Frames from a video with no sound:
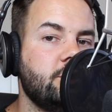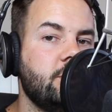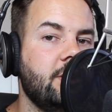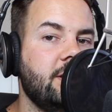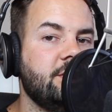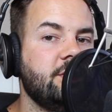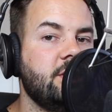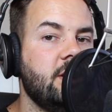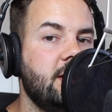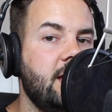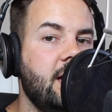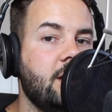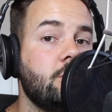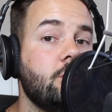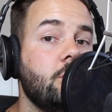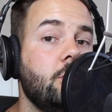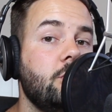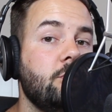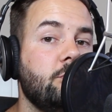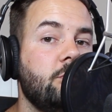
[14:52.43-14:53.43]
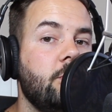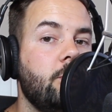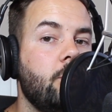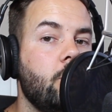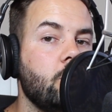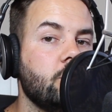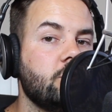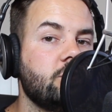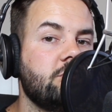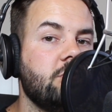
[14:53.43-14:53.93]
so that's the actual number of
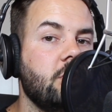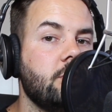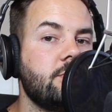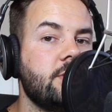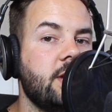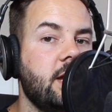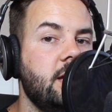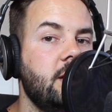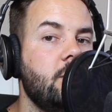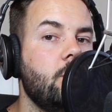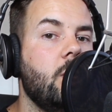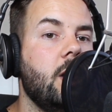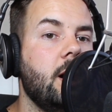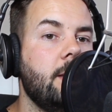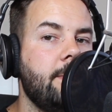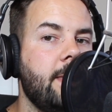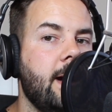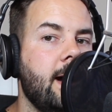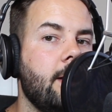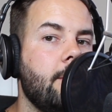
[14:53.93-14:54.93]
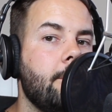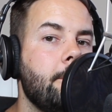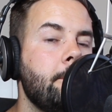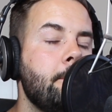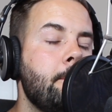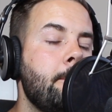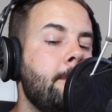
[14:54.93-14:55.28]
war scrolls that you wipe out.